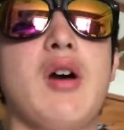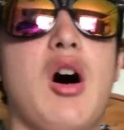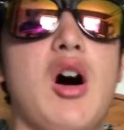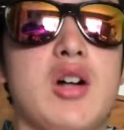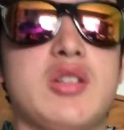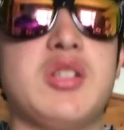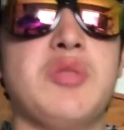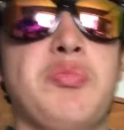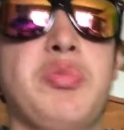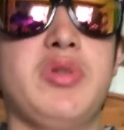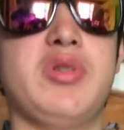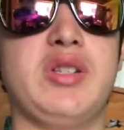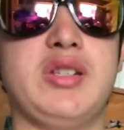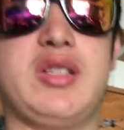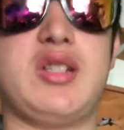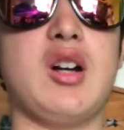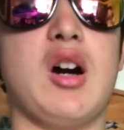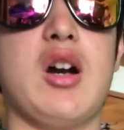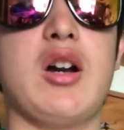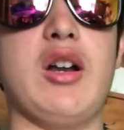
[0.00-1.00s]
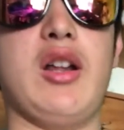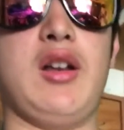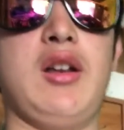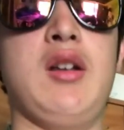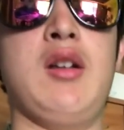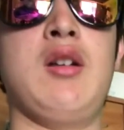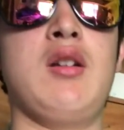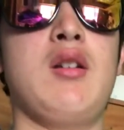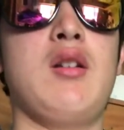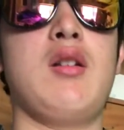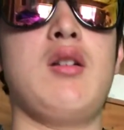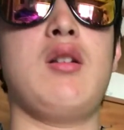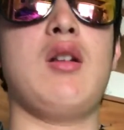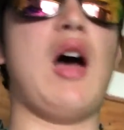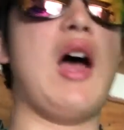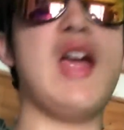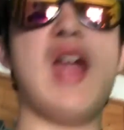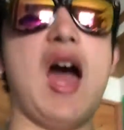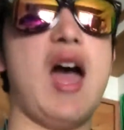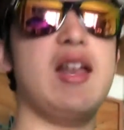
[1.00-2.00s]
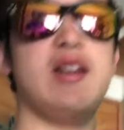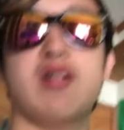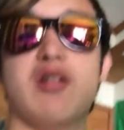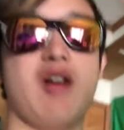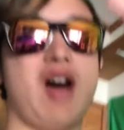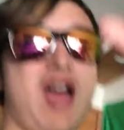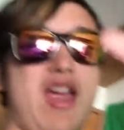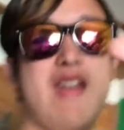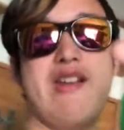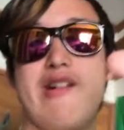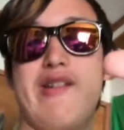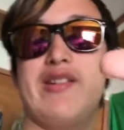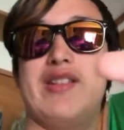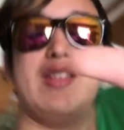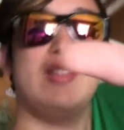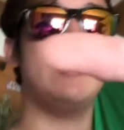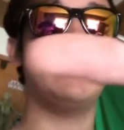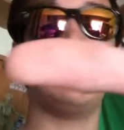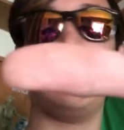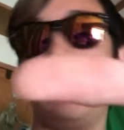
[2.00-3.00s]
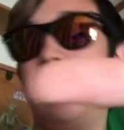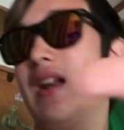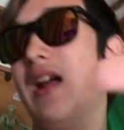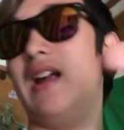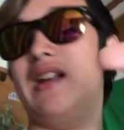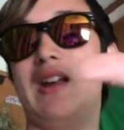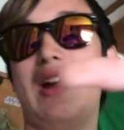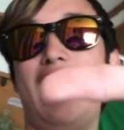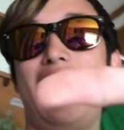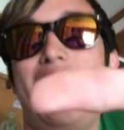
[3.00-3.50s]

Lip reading: Octopus's Garden. I know, it's insane.